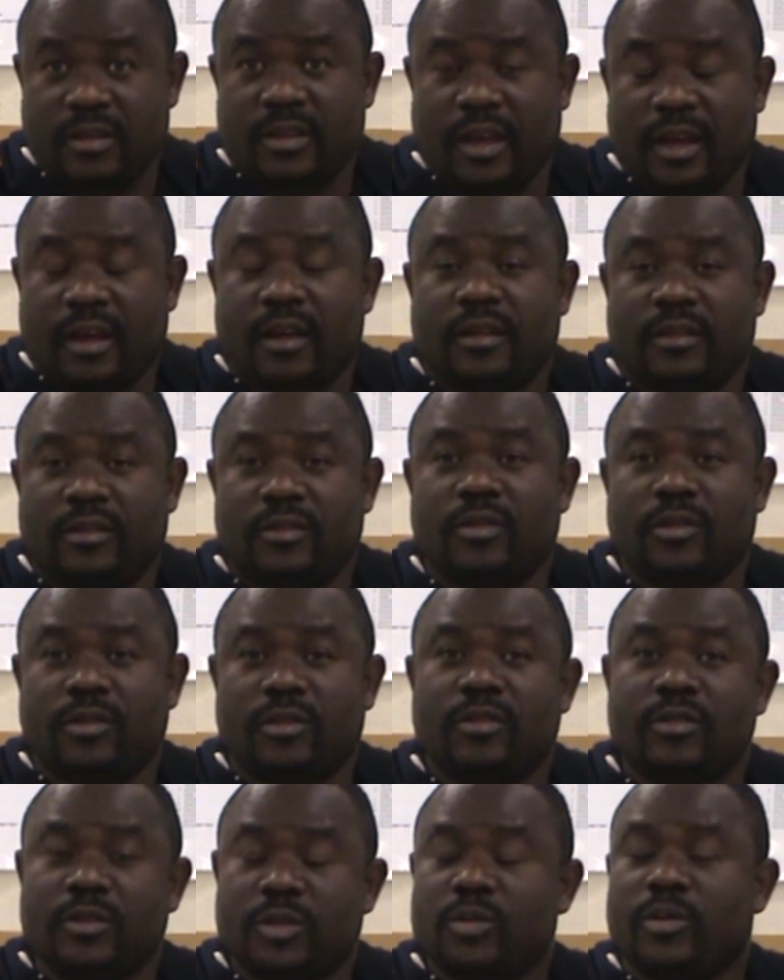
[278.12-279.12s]
Yeah,
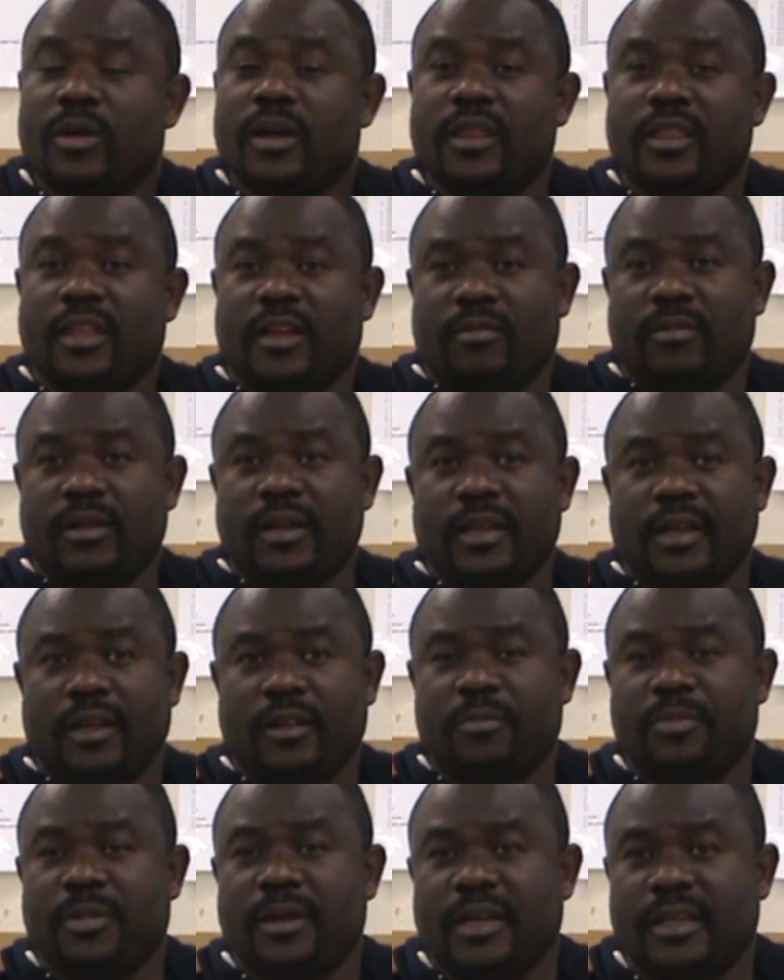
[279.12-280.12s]
those ones, they're really
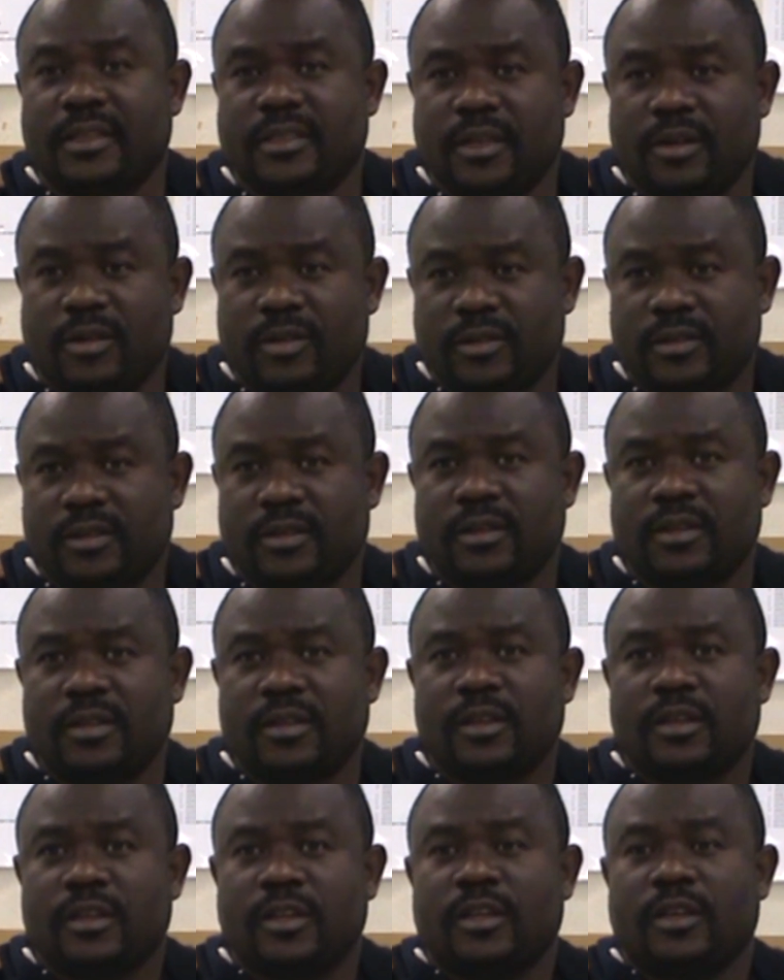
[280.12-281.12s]
helping us a lot
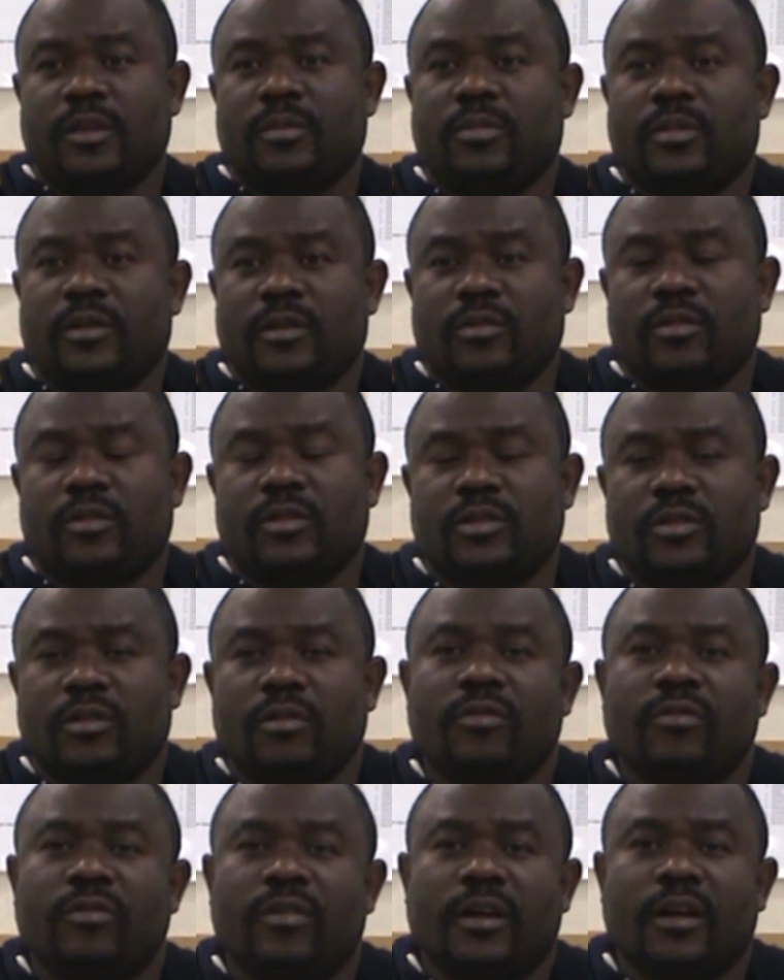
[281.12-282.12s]
because
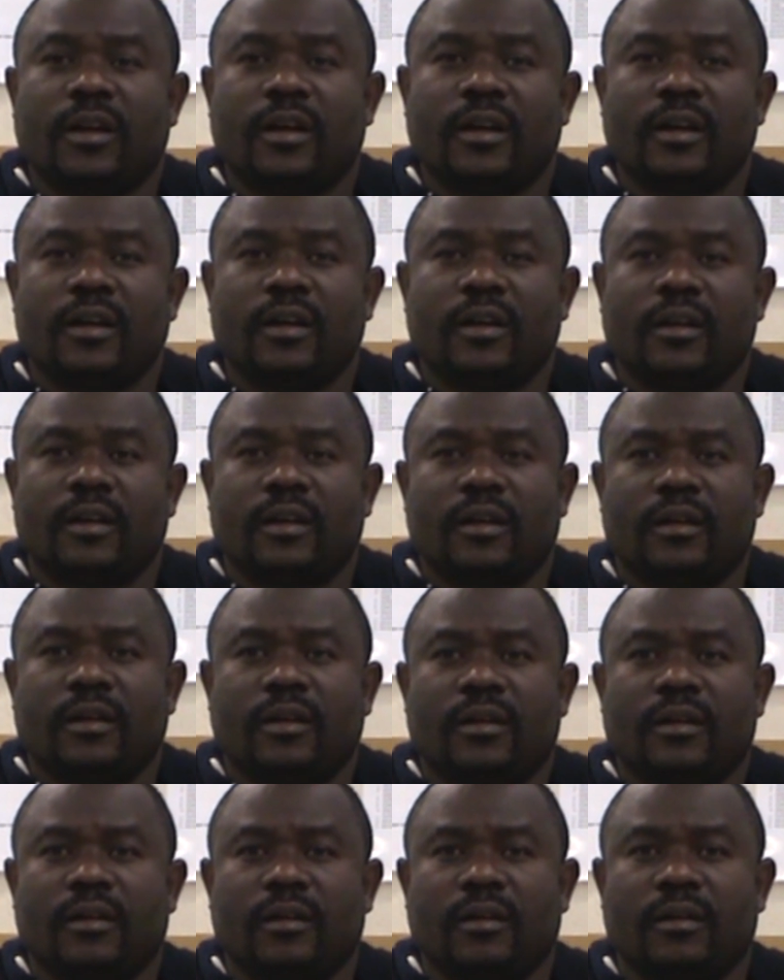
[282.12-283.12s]
of
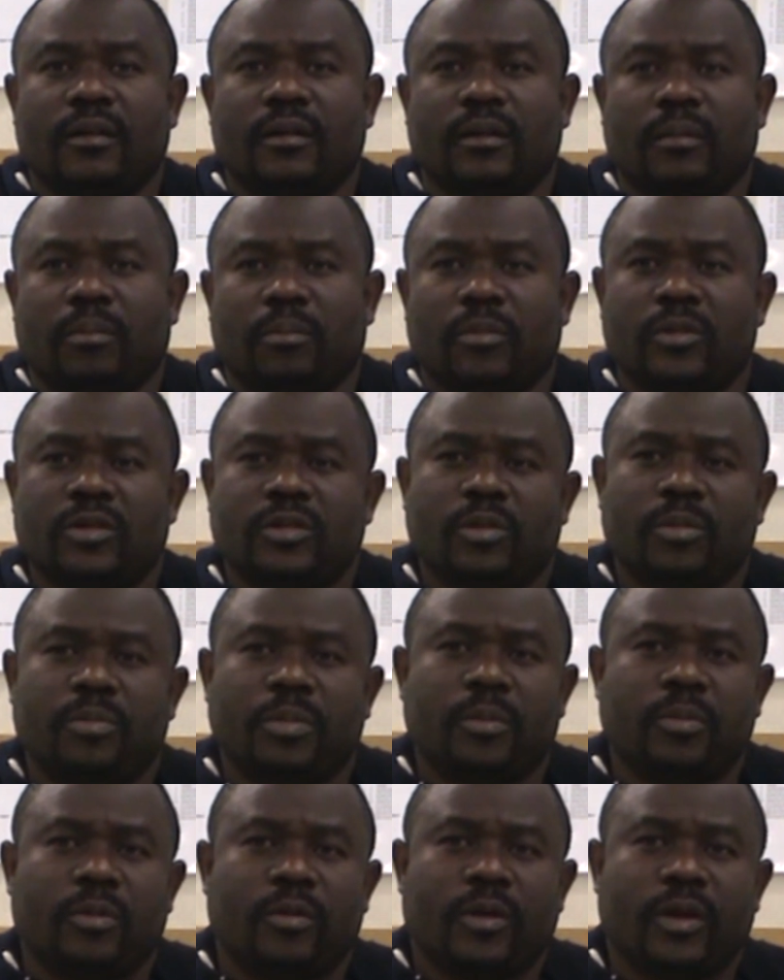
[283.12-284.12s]
most of
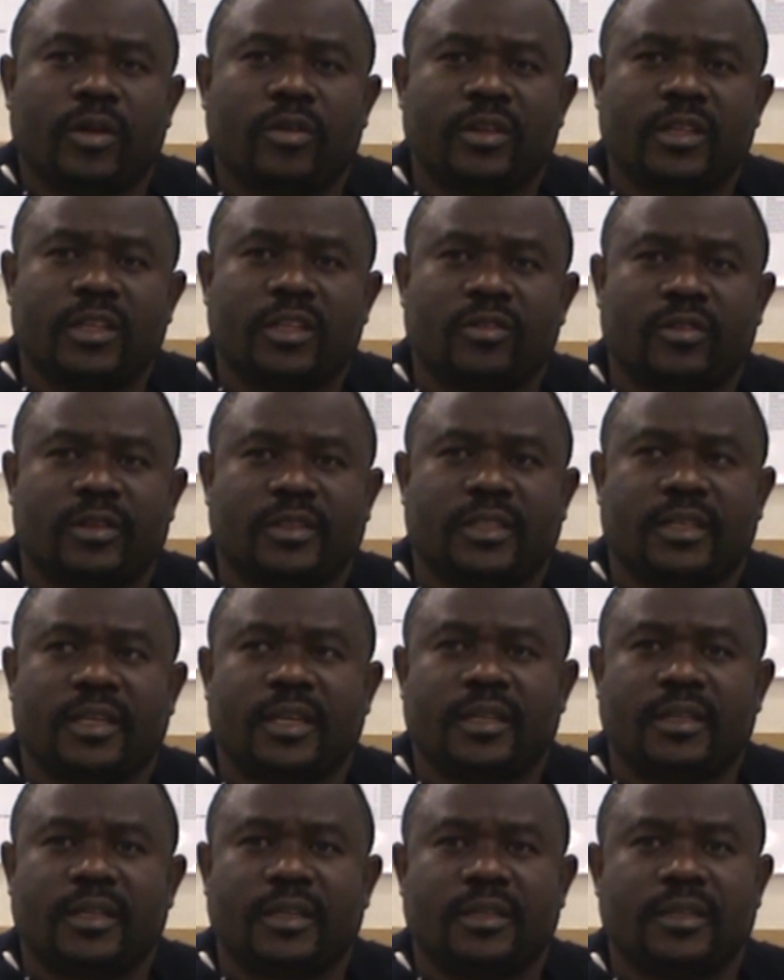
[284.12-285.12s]
people were not
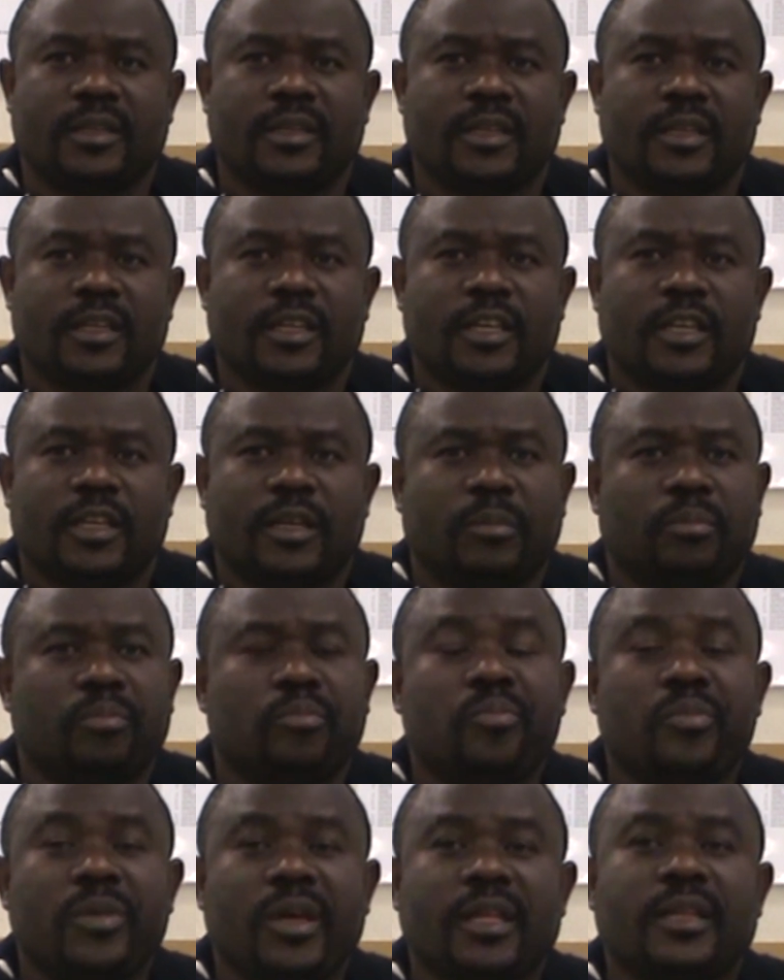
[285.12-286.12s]
intoxicated.
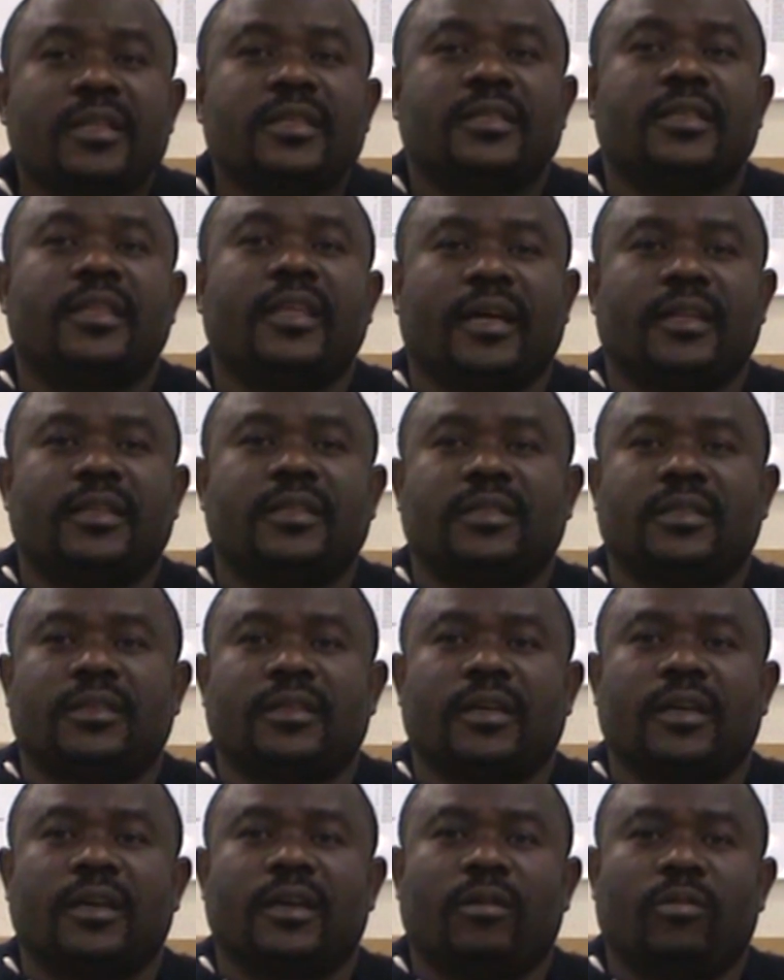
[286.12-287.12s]
Means that
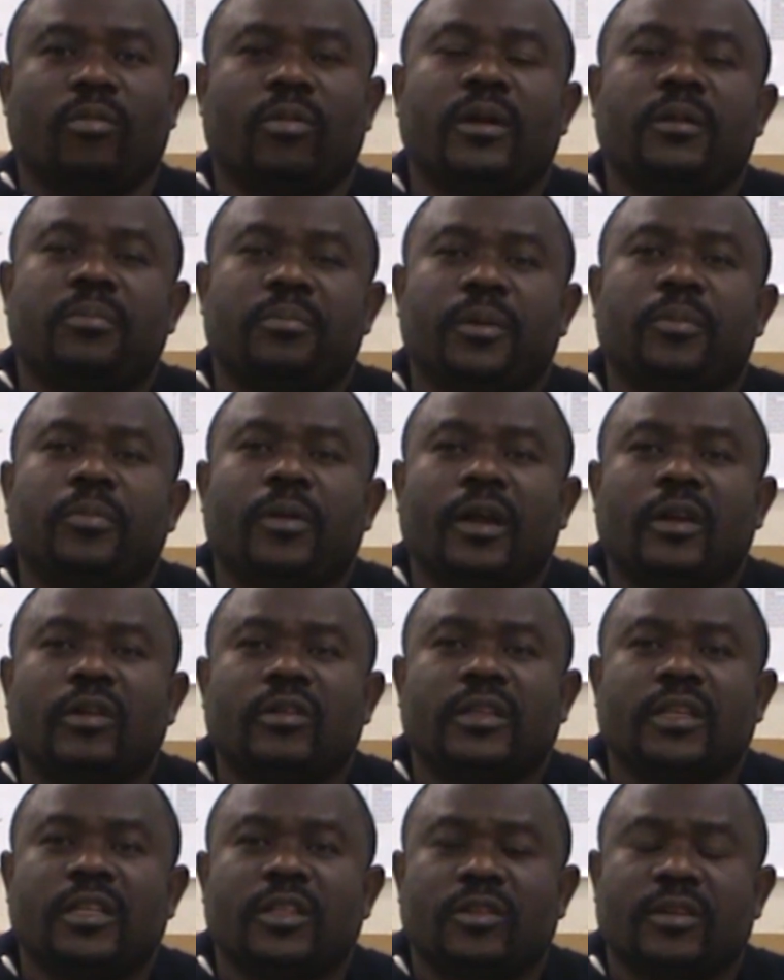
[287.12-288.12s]
when people are
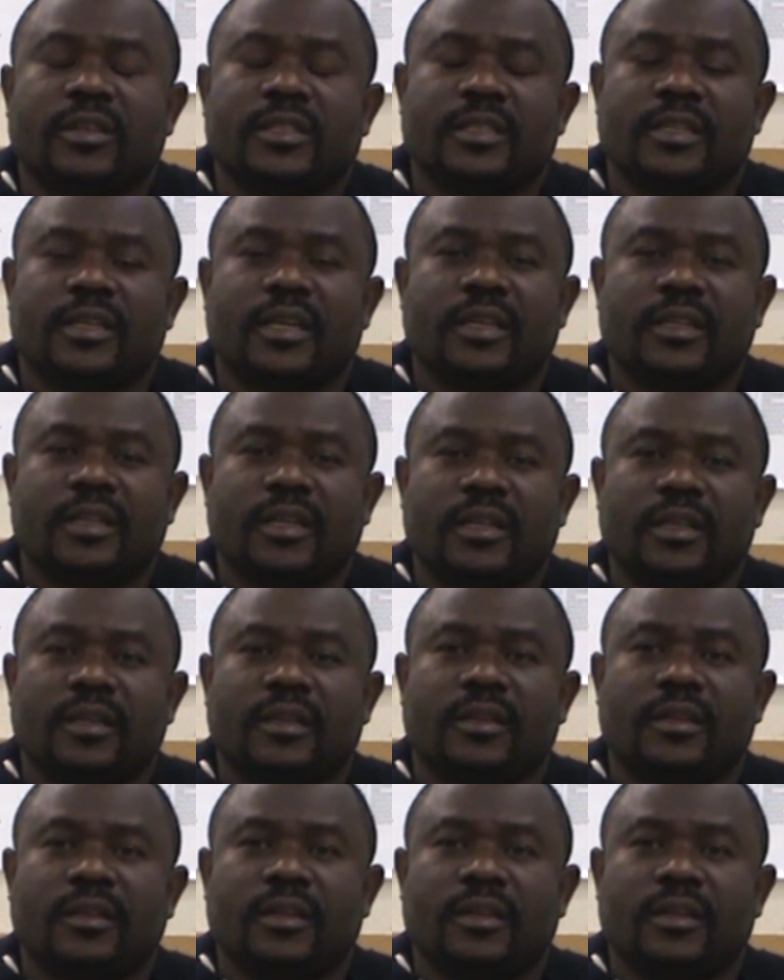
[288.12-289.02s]
not intoxicated,